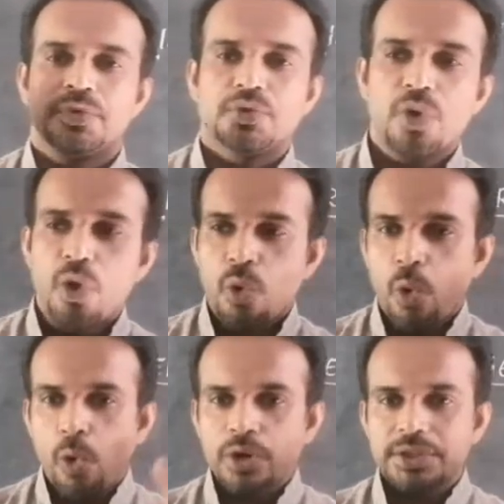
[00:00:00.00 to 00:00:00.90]
So
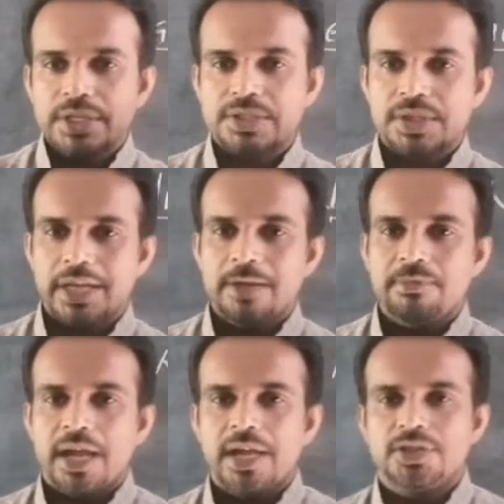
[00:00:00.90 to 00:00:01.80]
all these
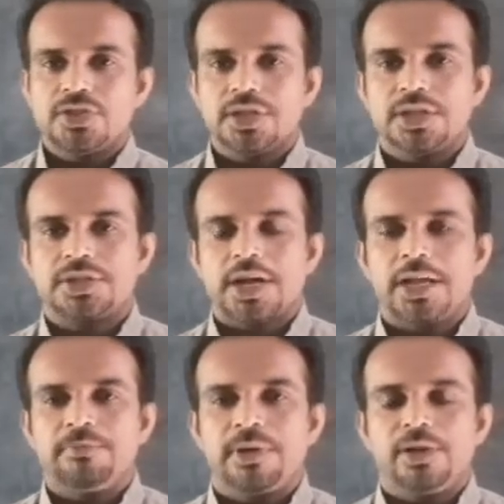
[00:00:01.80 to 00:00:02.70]
three major
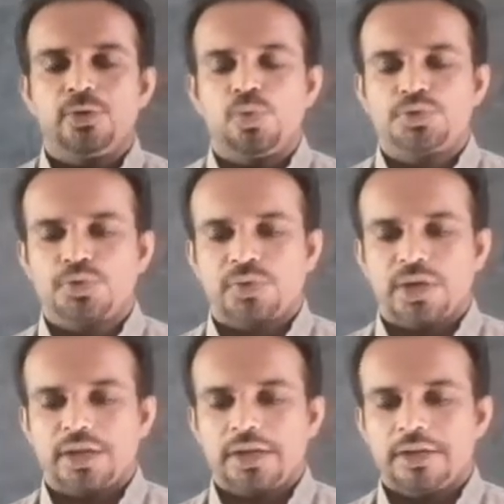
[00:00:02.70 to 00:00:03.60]
tribal groups
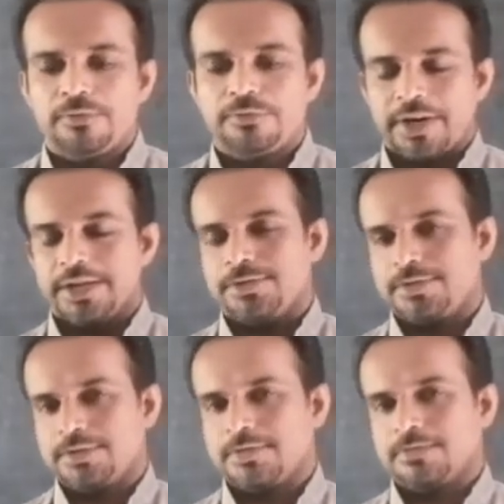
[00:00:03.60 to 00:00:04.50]
were in fight.